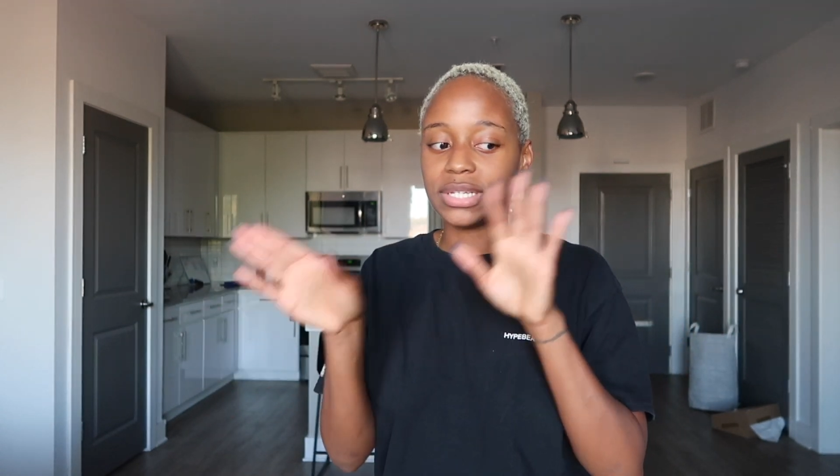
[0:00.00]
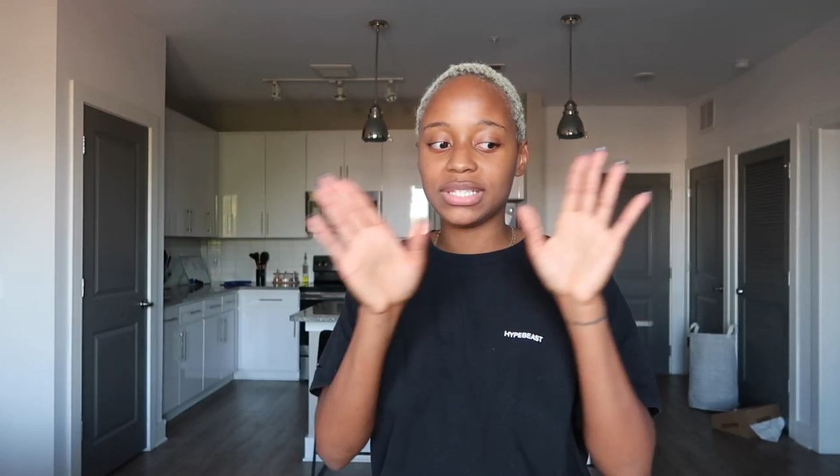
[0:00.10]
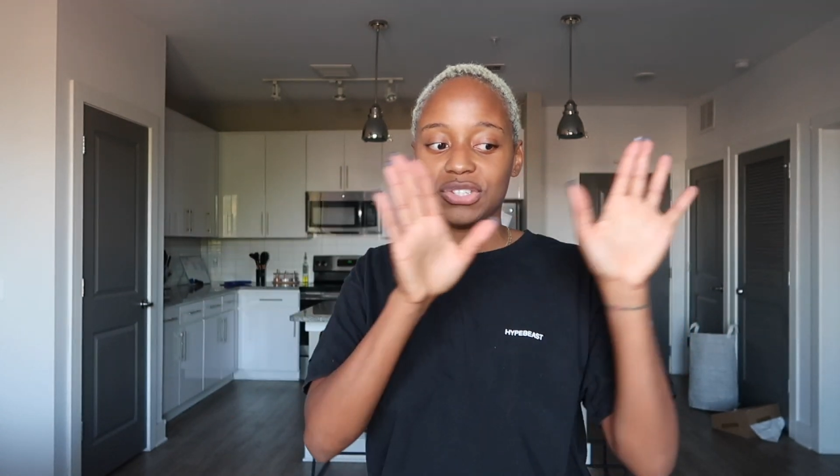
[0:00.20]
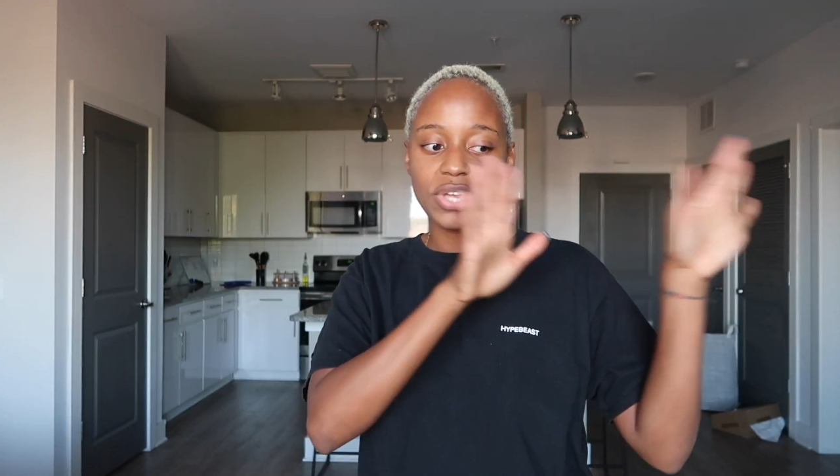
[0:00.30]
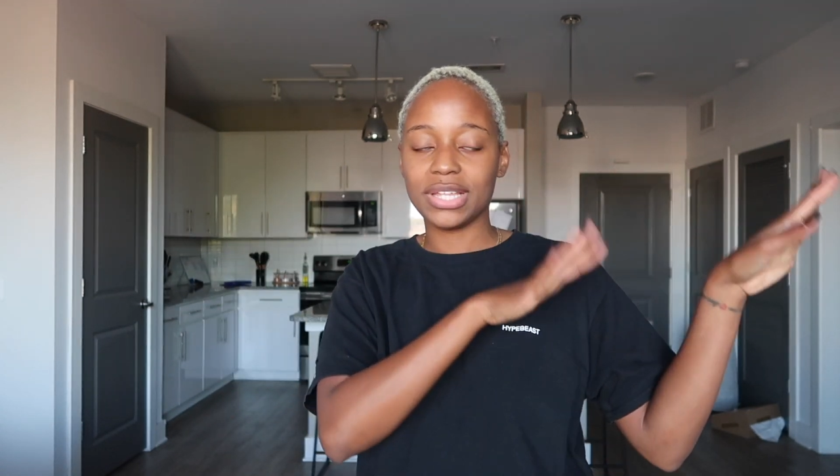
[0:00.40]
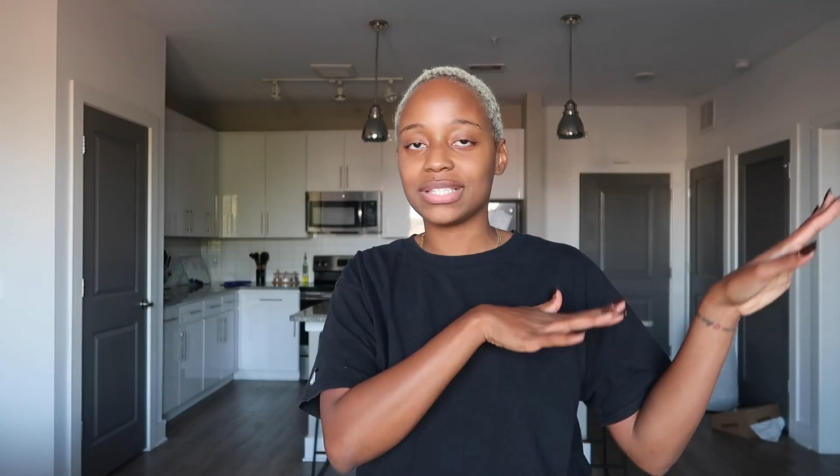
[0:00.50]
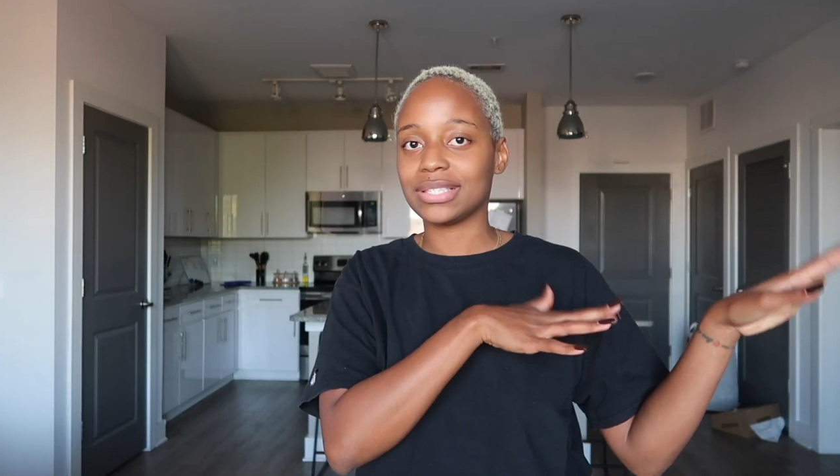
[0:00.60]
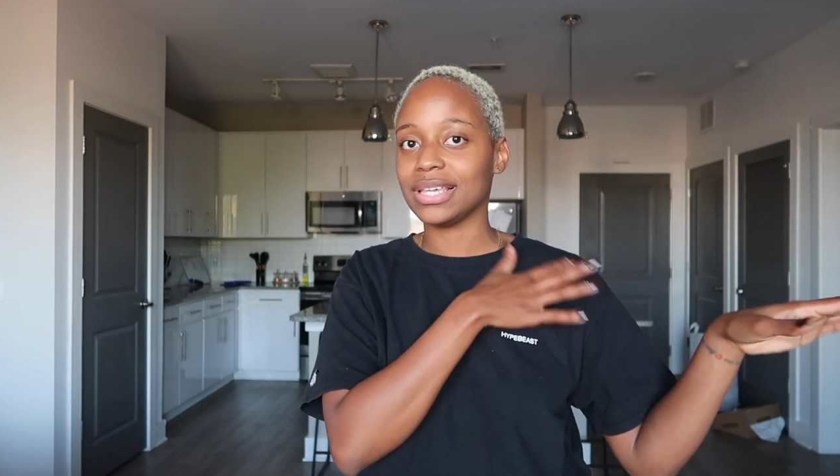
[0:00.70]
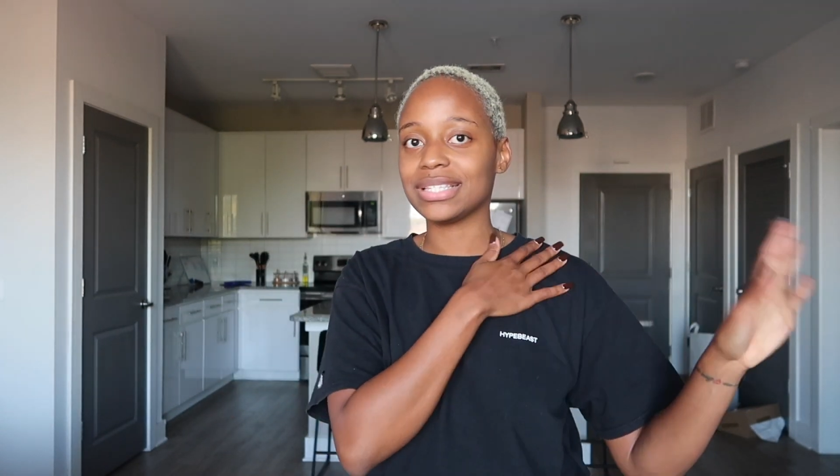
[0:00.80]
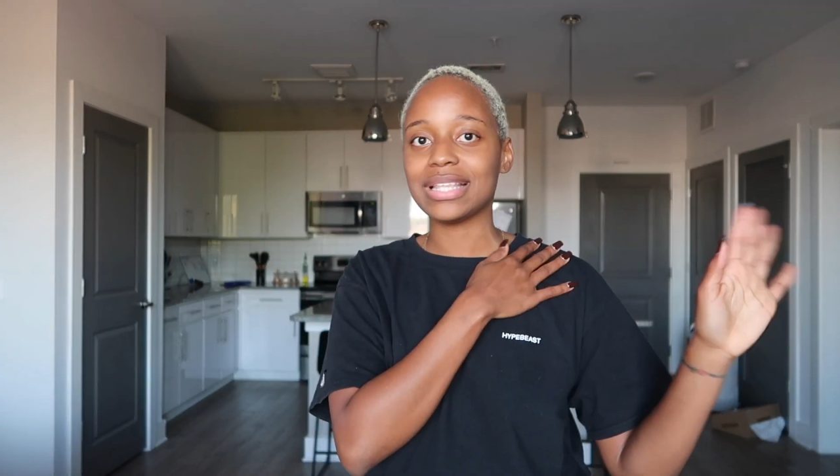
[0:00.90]
It's,
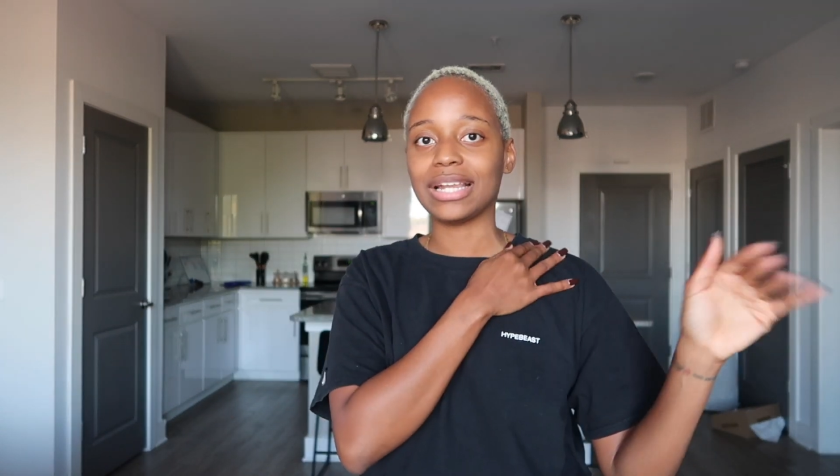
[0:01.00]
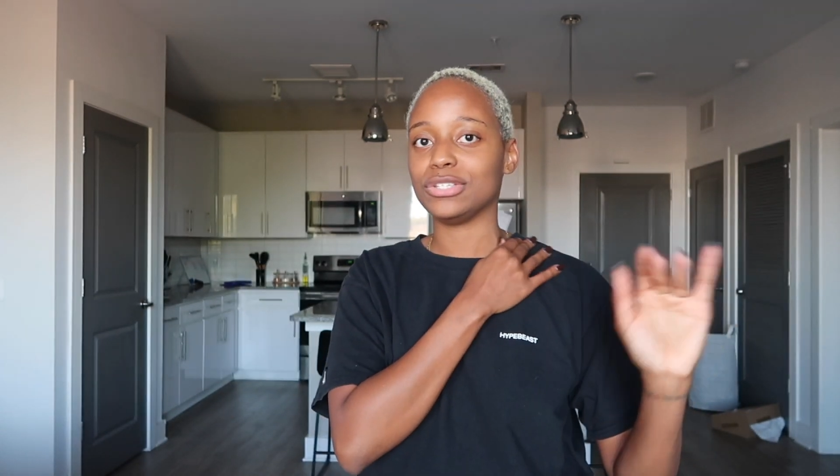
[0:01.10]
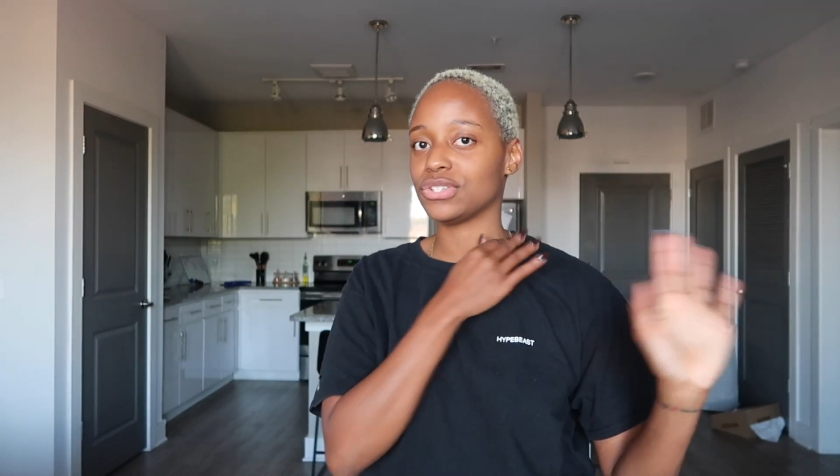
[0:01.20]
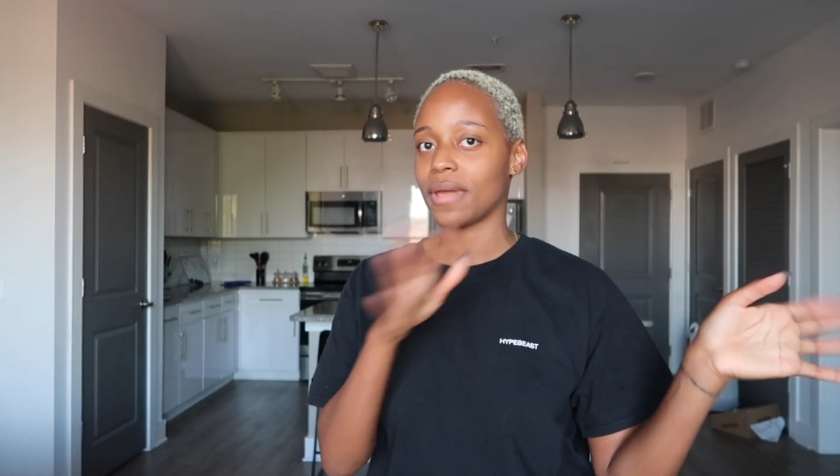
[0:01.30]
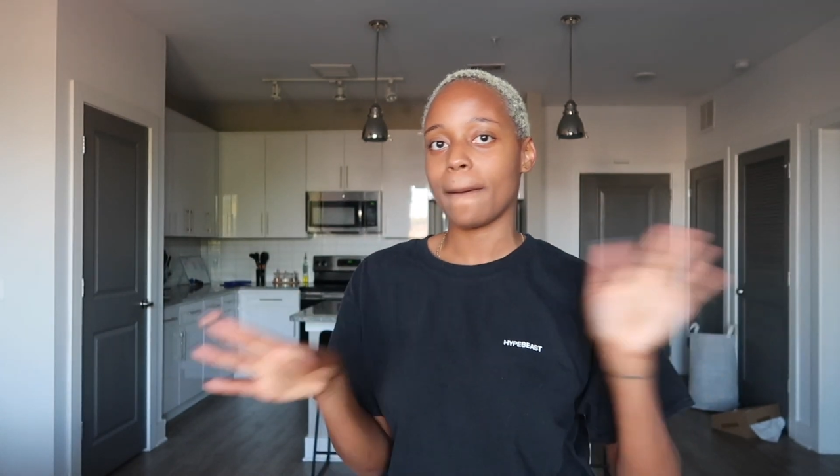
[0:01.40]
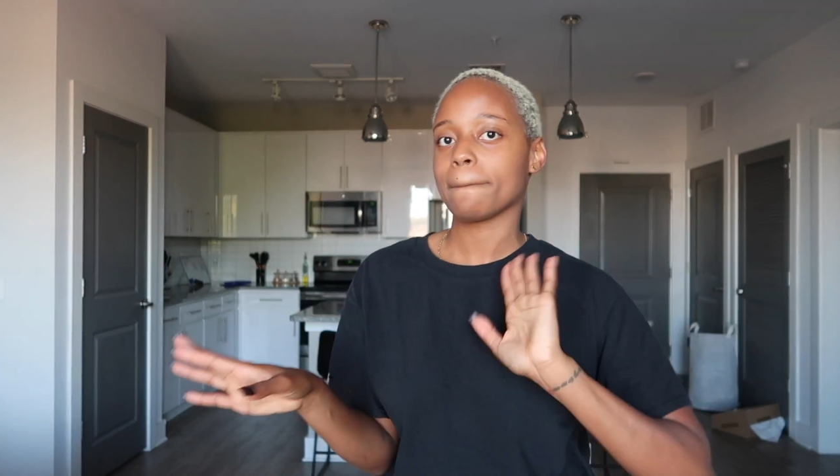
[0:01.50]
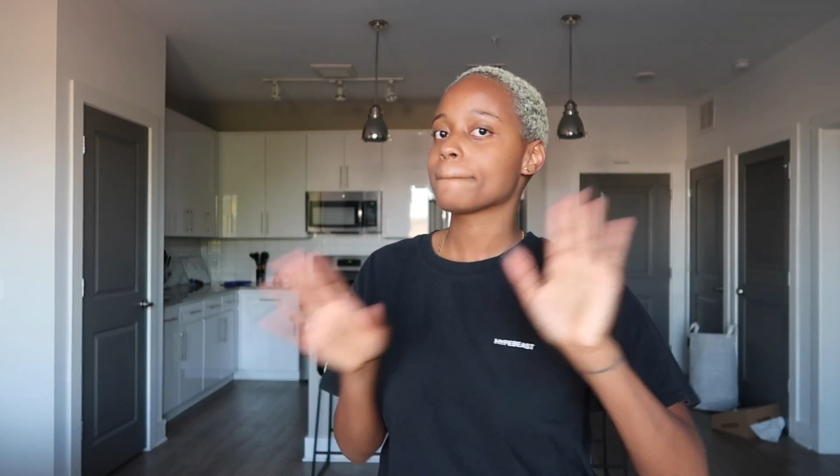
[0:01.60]
it's, it's not Instagram.